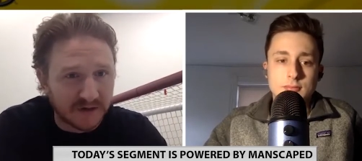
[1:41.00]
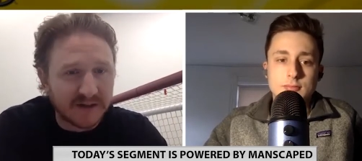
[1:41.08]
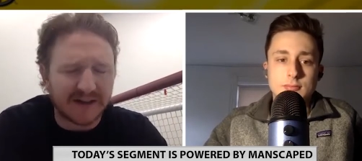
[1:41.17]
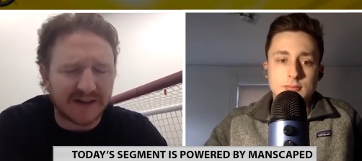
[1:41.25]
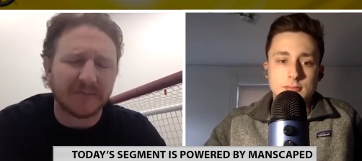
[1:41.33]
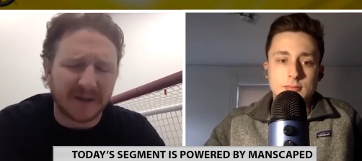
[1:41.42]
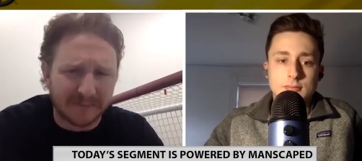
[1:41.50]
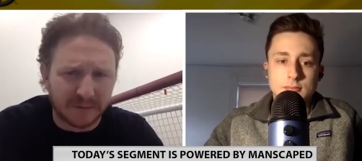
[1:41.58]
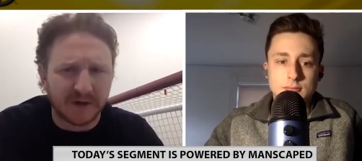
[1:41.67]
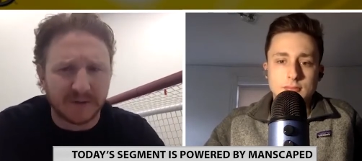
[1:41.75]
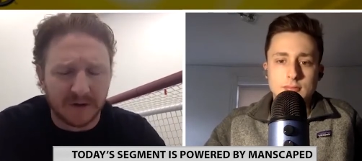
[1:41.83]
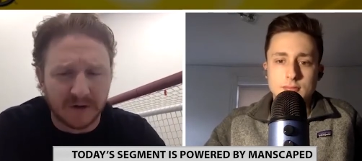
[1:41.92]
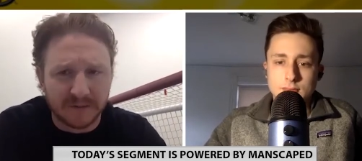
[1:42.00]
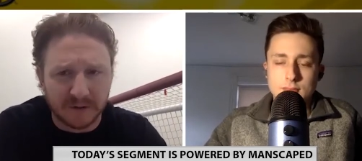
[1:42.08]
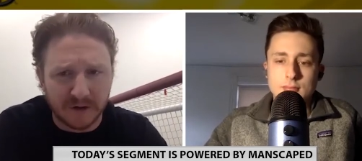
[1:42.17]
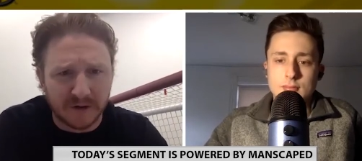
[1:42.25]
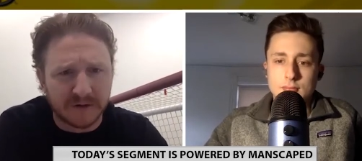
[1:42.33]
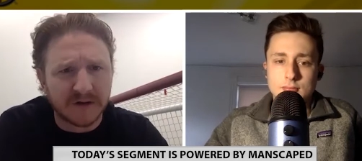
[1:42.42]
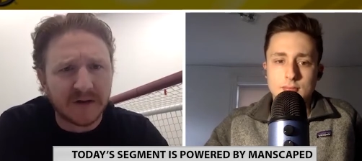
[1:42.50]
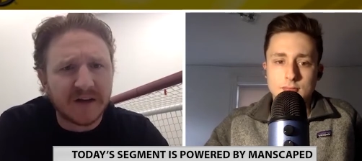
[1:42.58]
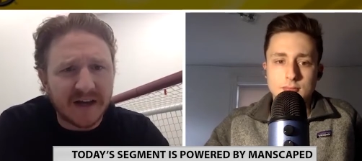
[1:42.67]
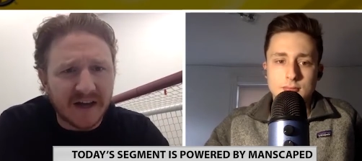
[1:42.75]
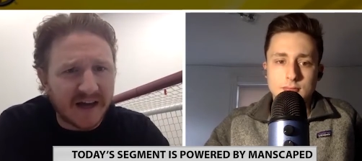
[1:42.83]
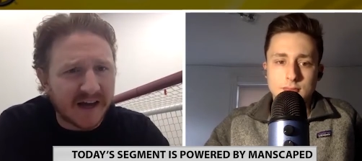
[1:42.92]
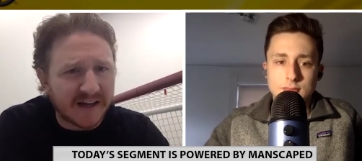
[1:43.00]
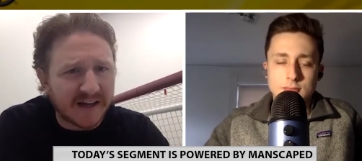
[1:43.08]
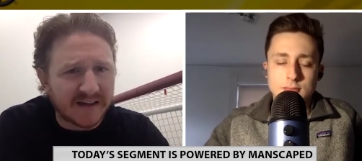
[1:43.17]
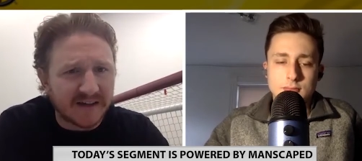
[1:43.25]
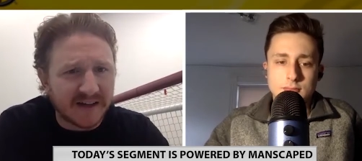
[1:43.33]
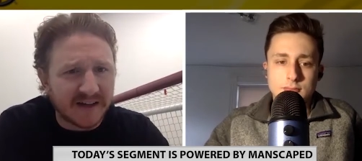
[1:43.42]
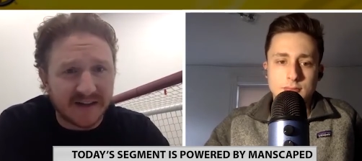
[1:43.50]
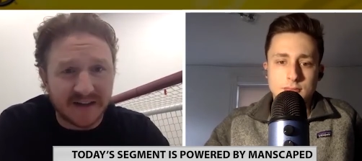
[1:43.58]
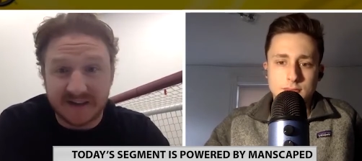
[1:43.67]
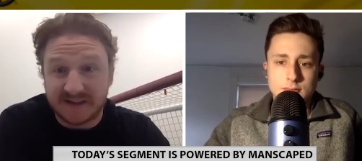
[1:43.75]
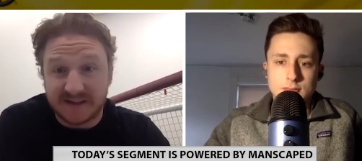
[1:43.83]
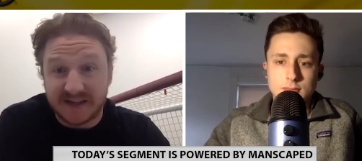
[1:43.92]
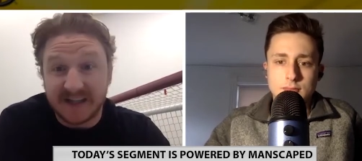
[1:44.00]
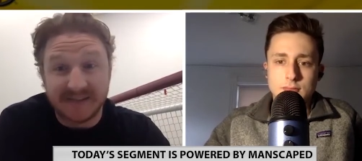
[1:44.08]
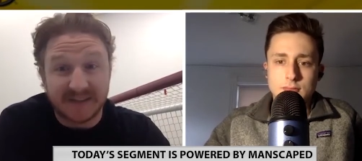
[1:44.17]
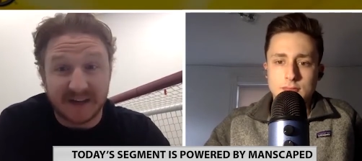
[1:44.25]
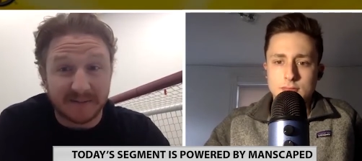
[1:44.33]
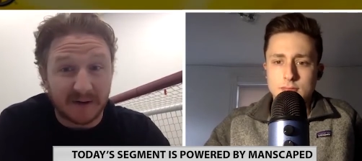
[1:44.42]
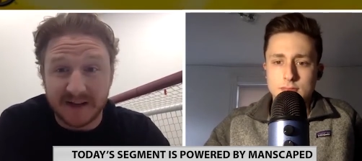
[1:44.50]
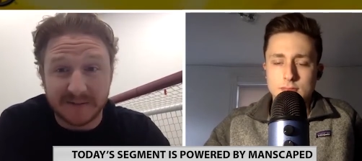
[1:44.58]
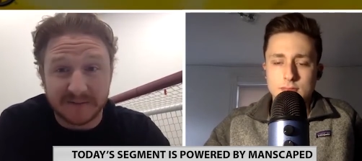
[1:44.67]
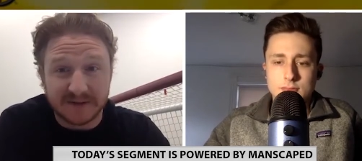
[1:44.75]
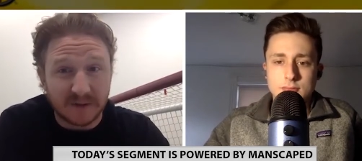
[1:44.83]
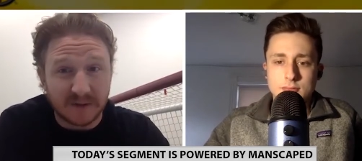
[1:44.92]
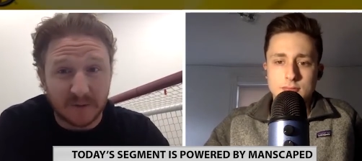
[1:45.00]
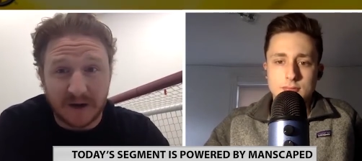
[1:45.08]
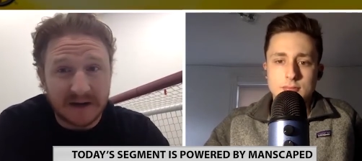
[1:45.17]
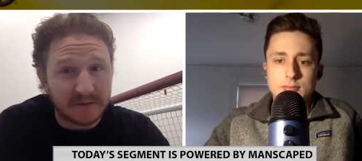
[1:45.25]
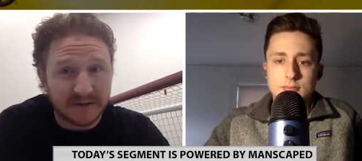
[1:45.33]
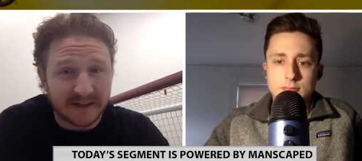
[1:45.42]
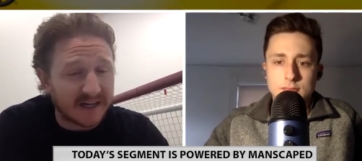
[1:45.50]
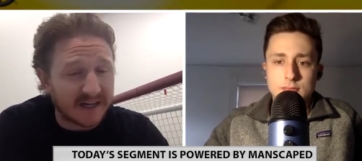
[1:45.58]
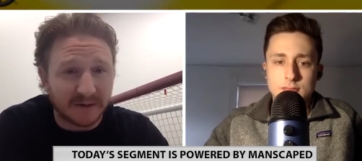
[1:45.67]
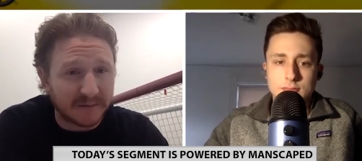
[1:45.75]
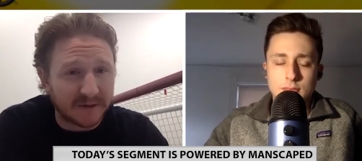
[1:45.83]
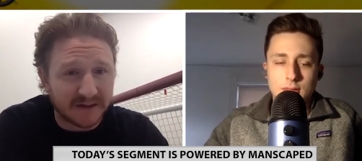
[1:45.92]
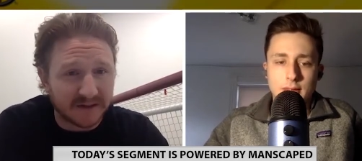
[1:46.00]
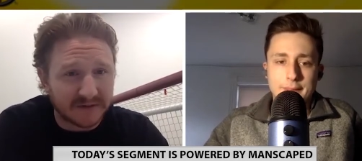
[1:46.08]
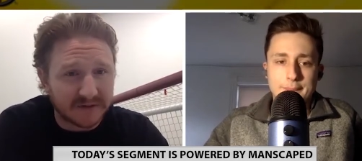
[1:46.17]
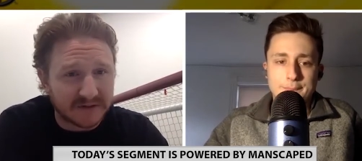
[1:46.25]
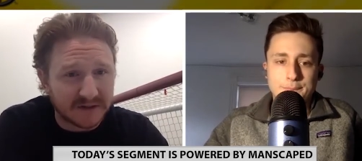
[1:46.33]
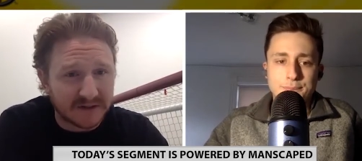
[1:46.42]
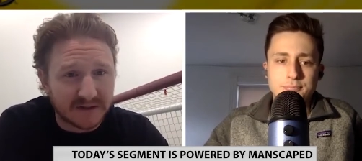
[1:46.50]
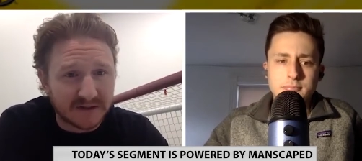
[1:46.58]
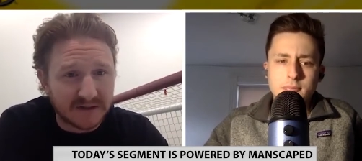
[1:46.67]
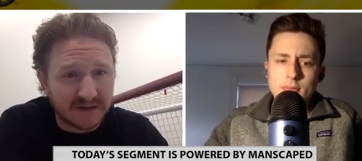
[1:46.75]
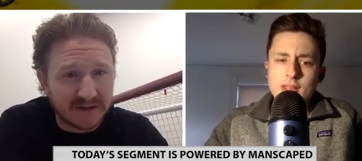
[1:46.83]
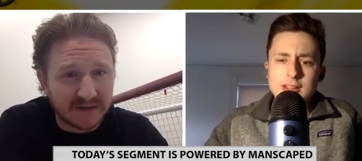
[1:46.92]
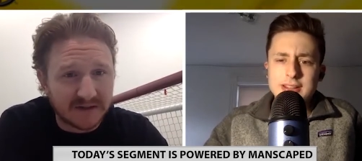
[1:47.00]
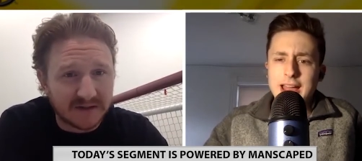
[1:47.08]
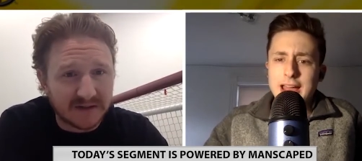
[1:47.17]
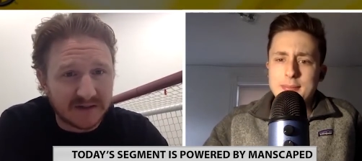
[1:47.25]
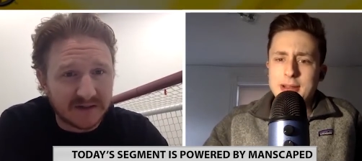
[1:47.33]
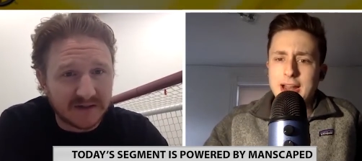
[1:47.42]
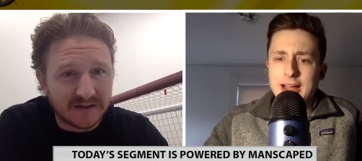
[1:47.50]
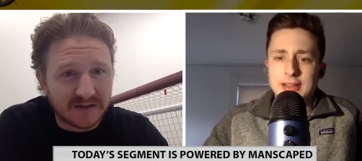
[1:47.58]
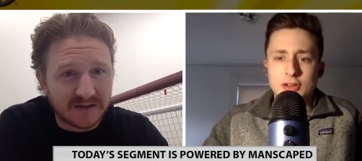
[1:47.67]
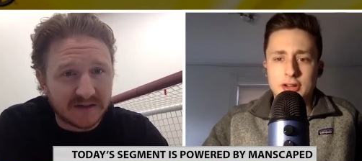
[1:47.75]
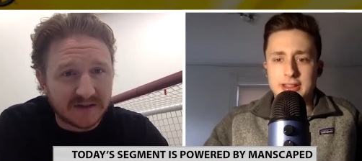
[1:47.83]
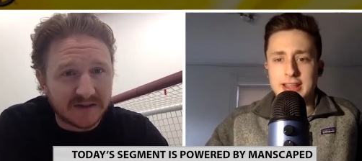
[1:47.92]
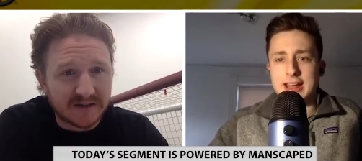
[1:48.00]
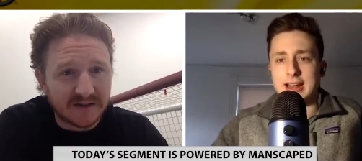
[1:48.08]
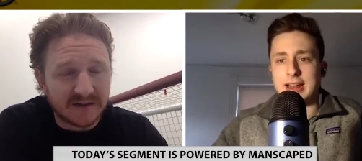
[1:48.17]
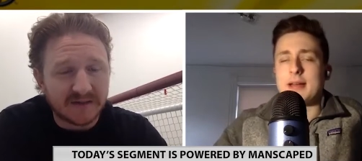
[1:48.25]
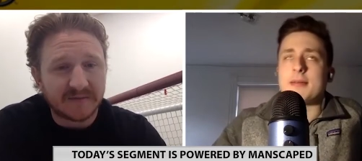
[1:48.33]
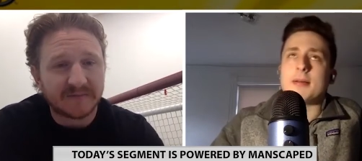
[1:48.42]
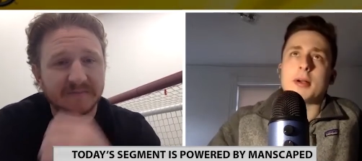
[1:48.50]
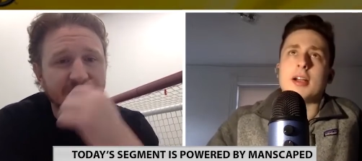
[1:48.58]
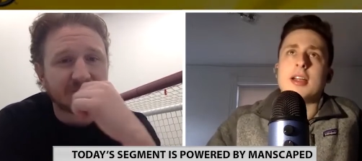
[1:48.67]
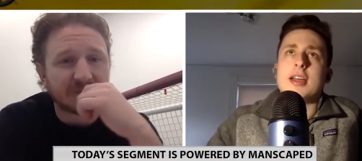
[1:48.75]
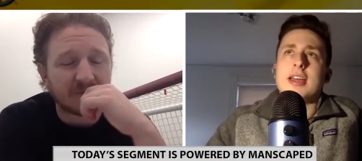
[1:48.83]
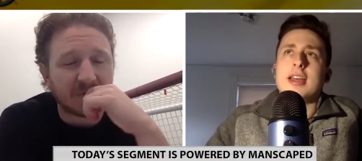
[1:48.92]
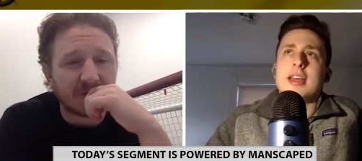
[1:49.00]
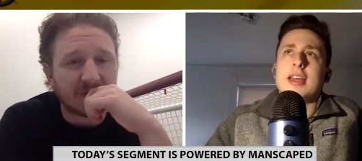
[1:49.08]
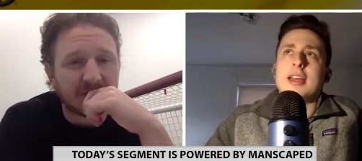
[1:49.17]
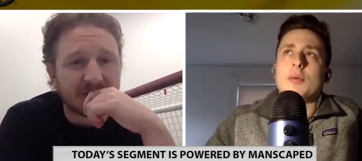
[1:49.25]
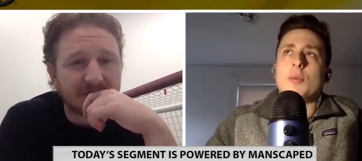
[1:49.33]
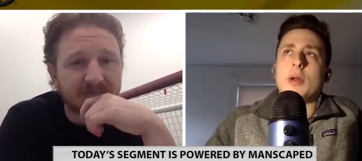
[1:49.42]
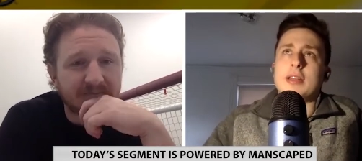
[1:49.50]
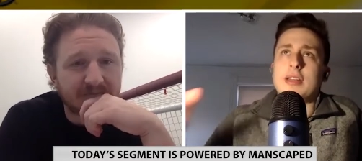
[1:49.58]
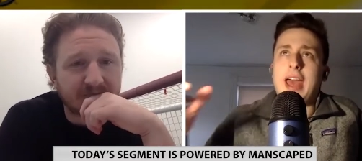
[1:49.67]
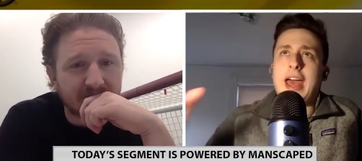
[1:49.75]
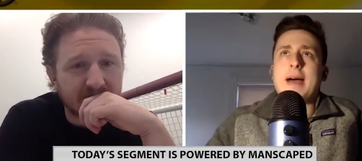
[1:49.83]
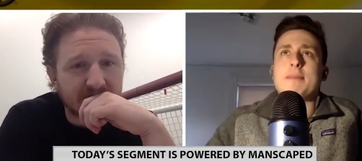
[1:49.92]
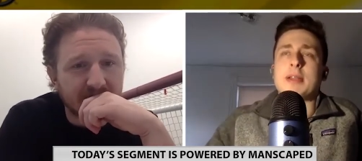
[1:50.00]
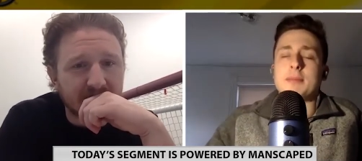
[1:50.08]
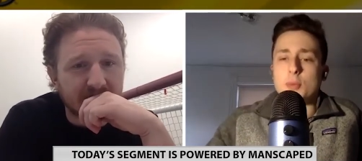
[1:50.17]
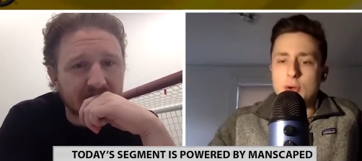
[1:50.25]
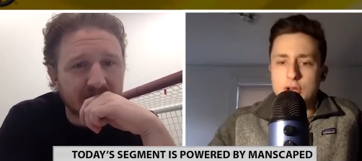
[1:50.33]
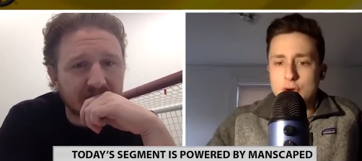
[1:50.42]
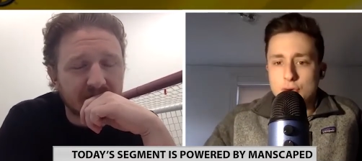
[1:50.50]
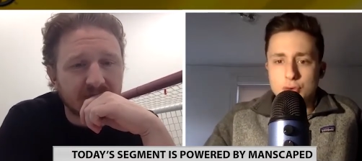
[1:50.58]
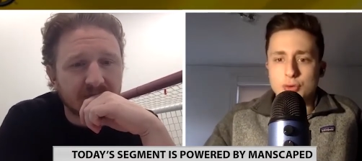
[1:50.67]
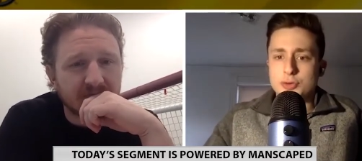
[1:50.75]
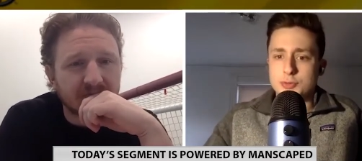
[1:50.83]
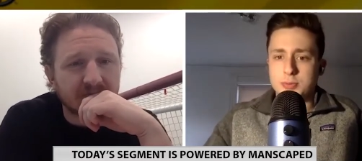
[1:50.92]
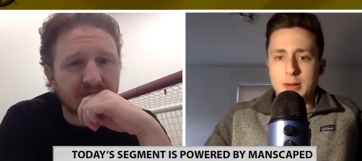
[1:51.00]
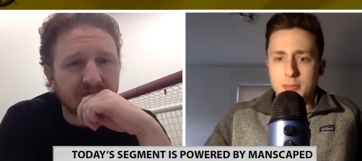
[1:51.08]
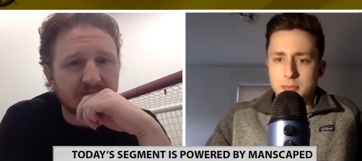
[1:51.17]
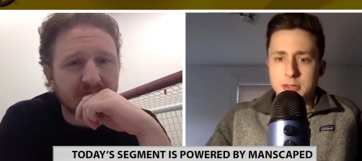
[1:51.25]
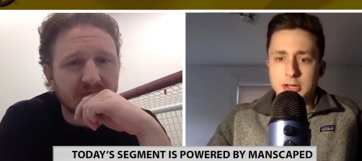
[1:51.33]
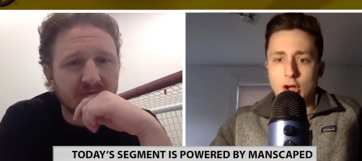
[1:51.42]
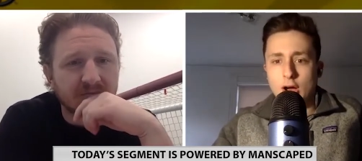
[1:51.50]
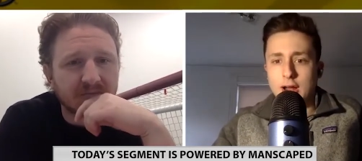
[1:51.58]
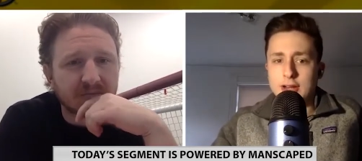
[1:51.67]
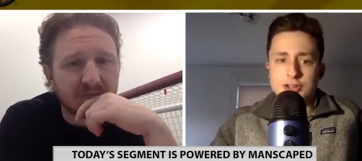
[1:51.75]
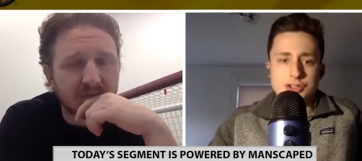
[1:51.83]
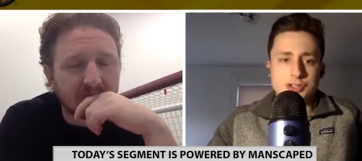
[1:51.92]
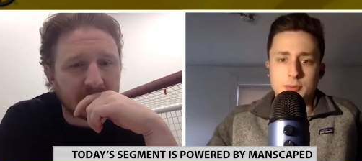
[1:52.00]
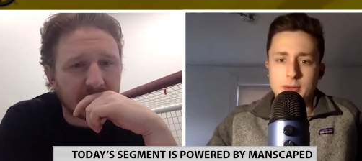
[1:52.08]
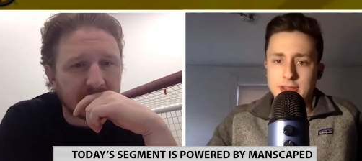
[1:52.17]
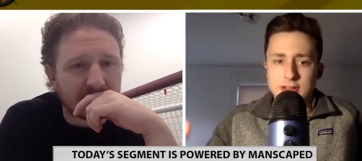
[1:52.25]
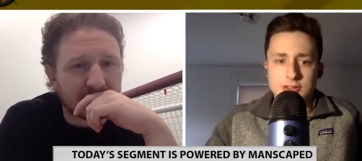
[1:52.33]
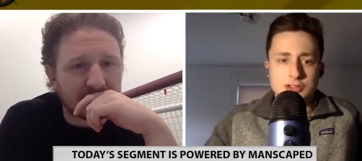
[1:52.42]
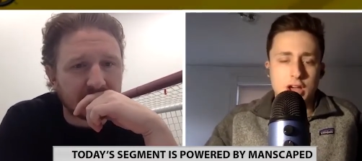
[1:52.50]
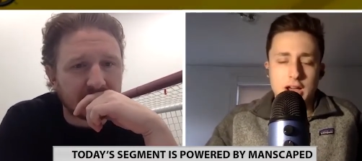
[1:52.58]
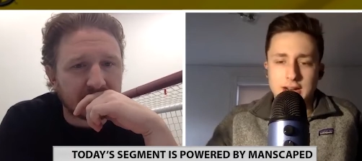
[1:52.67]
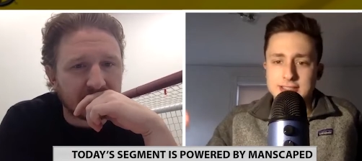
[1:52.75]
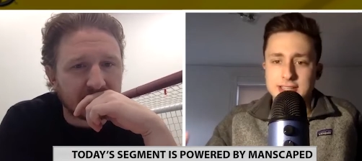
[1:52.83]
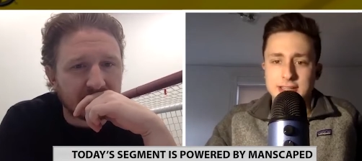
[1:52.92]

Speaker 1: not hometown boy, but homegrown, and and they, they didn't even care about him. So why would they care about me in the future?
Speaker 2: Yeah, I mean, I look at that, and I remember when it happened. I mean, we knew Krug was probably gone, just the way that the talks